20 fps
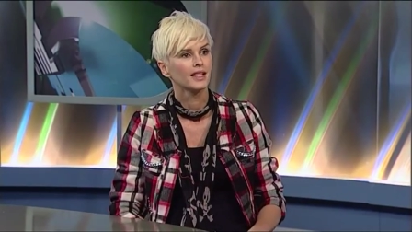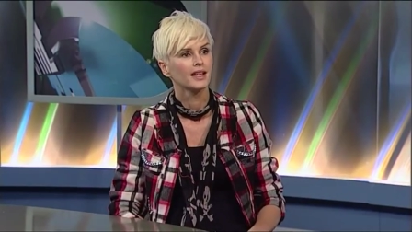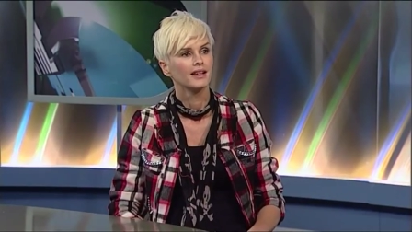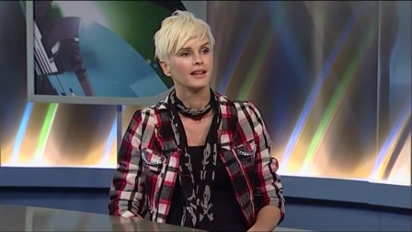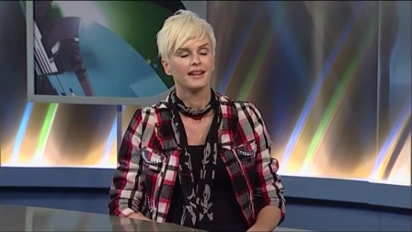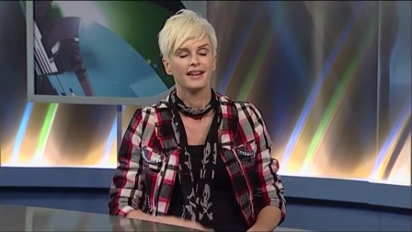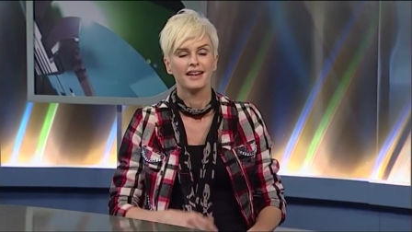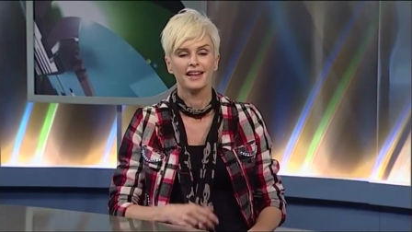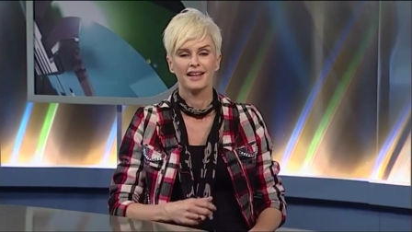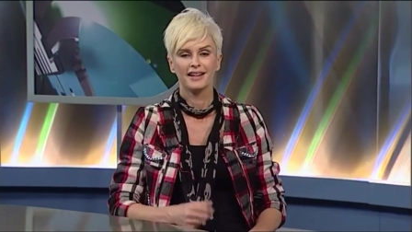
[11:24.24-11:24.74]

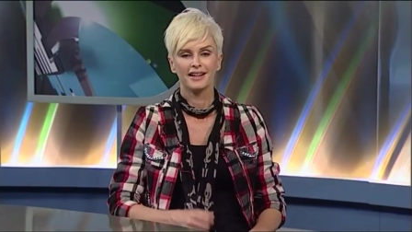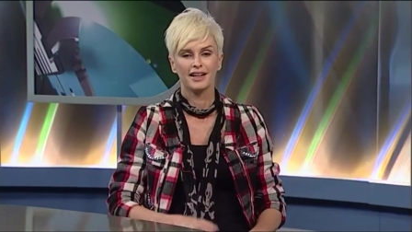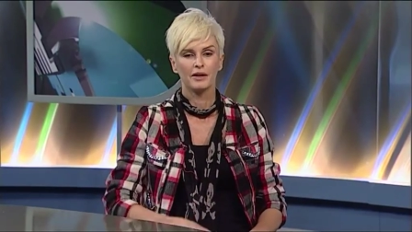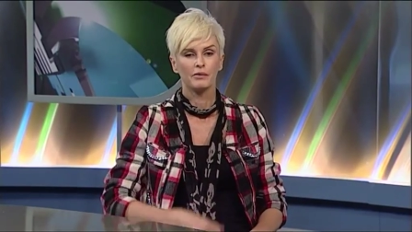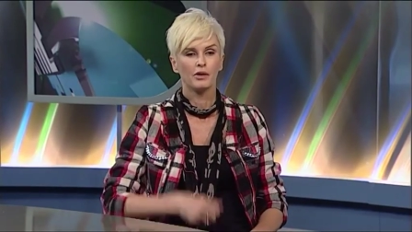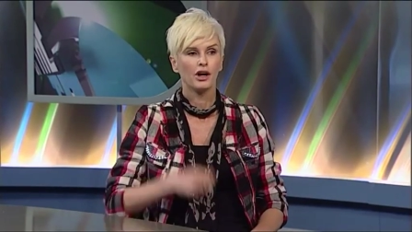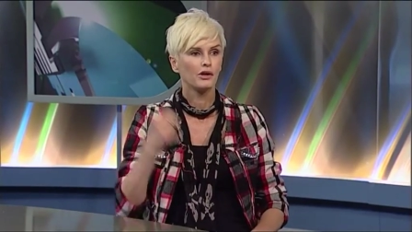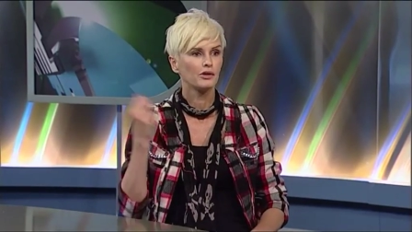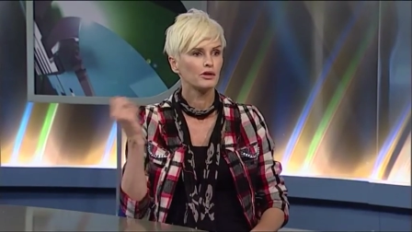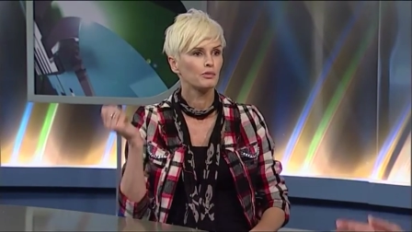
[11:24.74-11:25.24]
Yeah. And
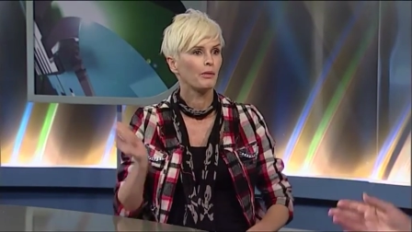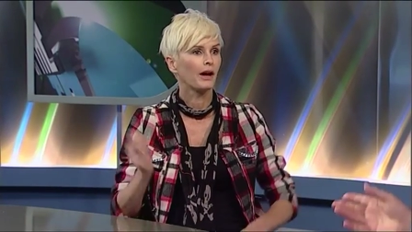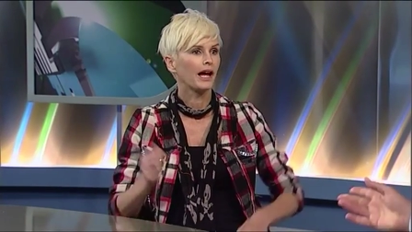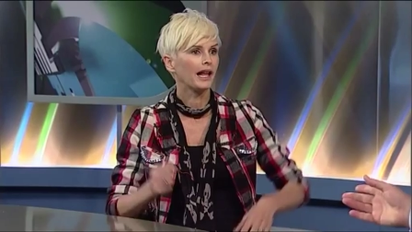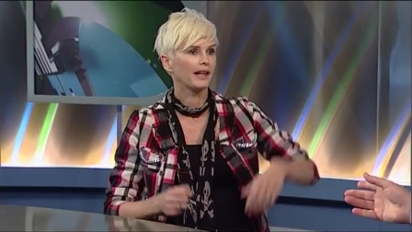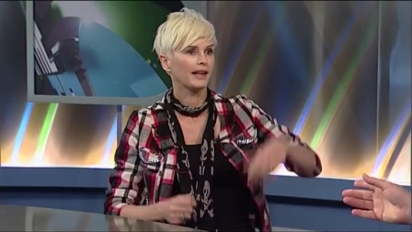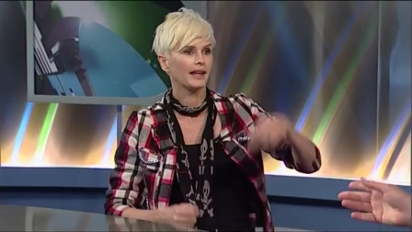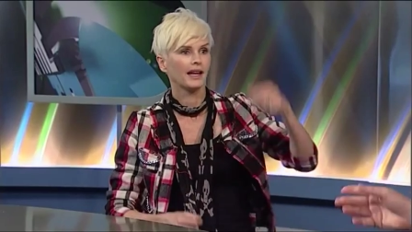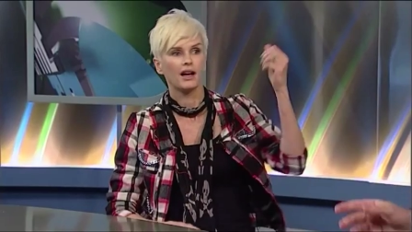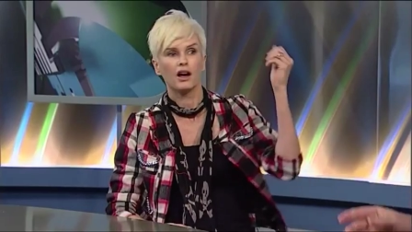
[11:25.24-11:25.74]
um, I was
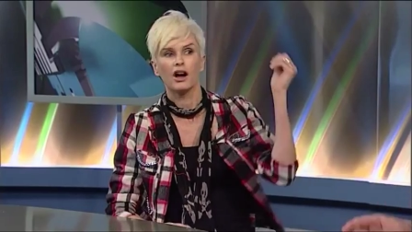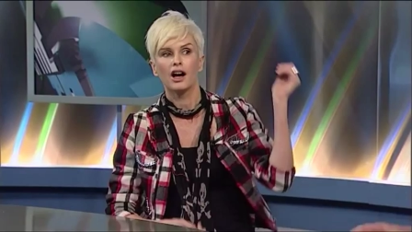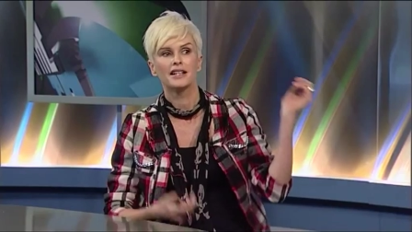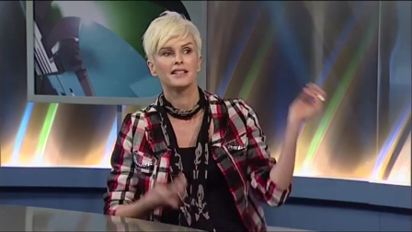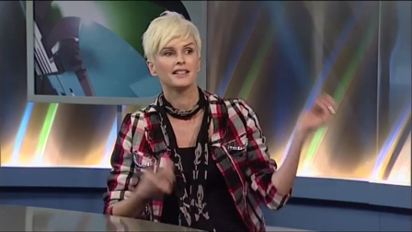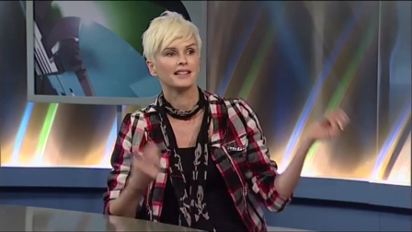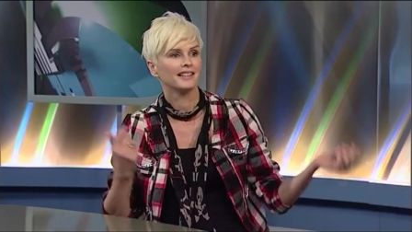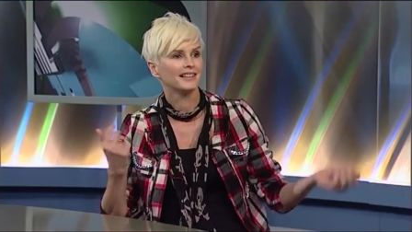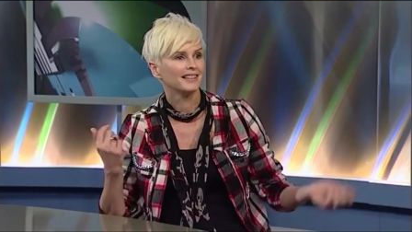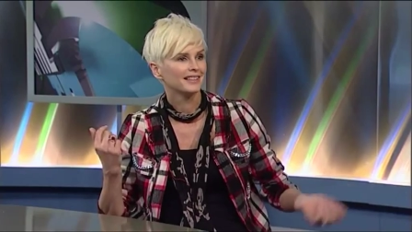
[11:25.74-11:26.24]
bailing out. I
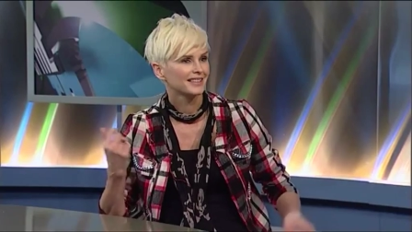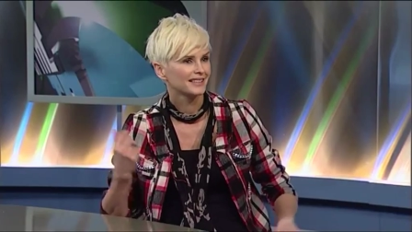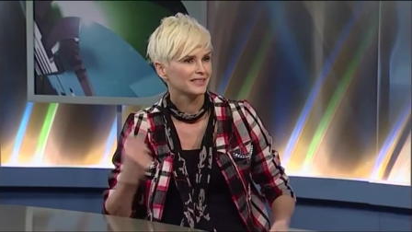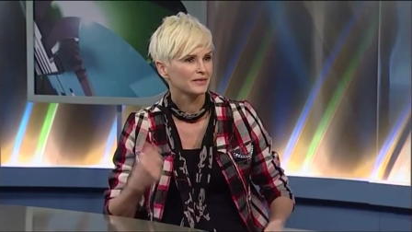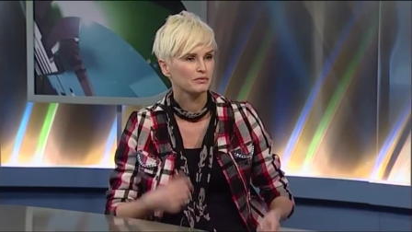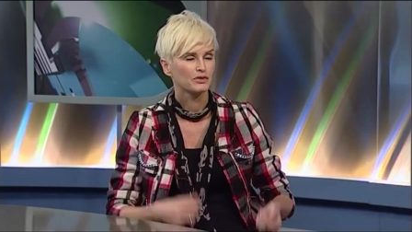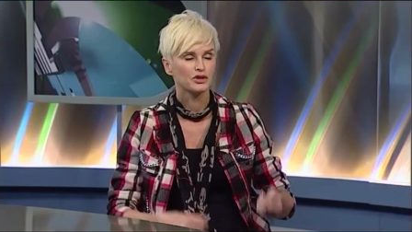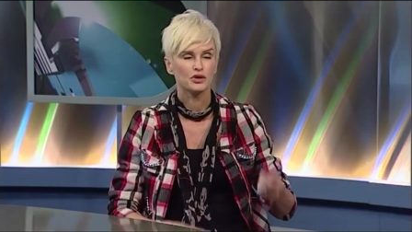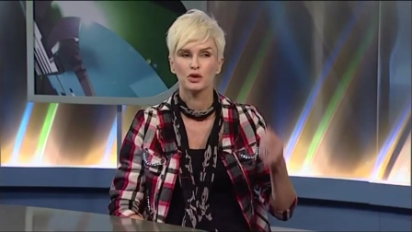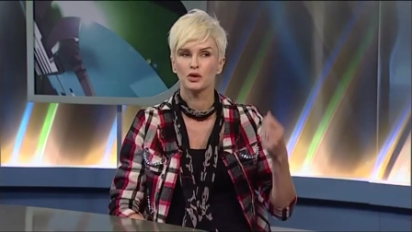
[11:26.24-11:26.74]
didn't. No,
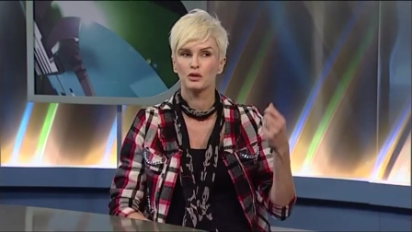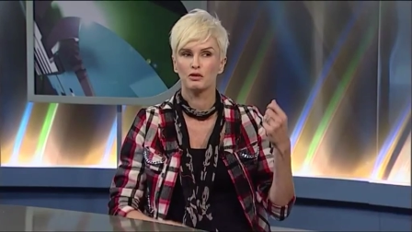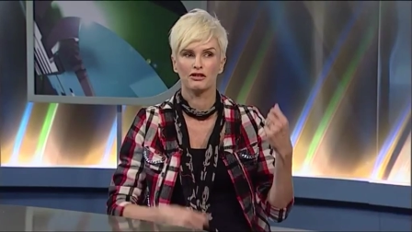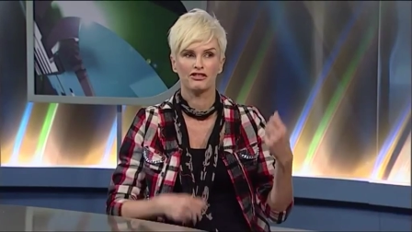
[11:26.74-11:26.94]
yeah. True